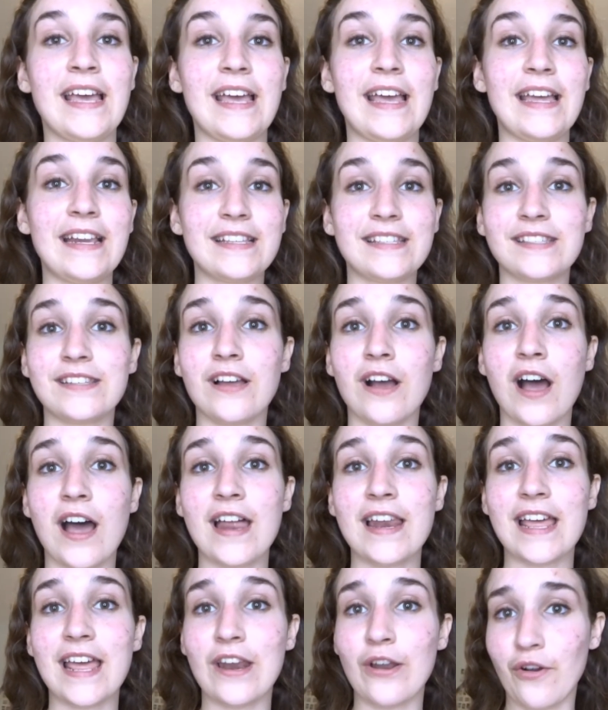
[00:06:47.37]
it is
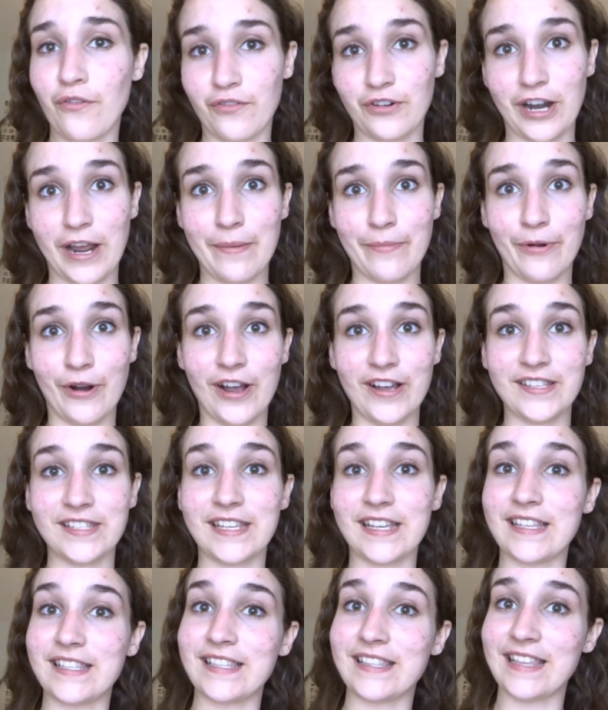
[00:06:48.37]
not an overnight
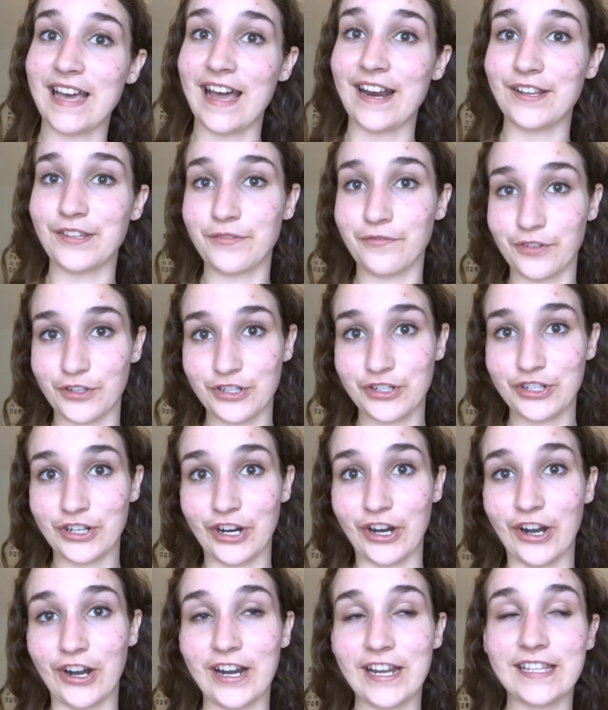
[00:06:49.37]
process that is for
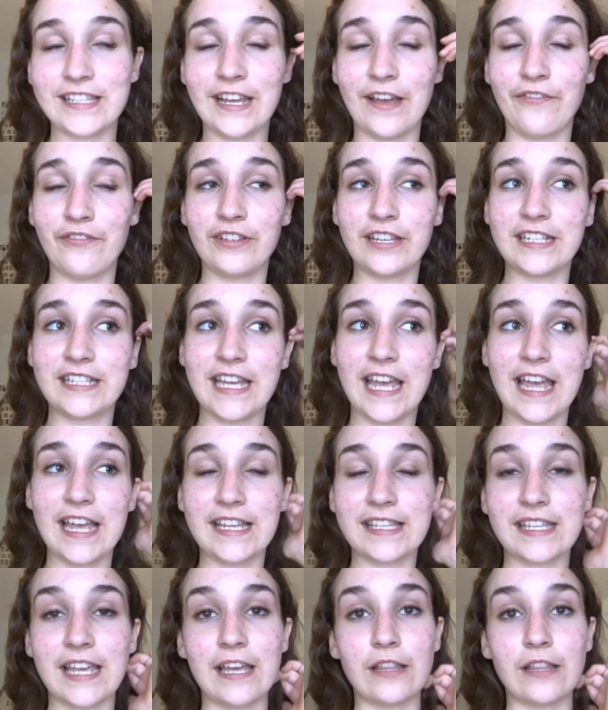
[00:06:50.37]
sure it definitely takes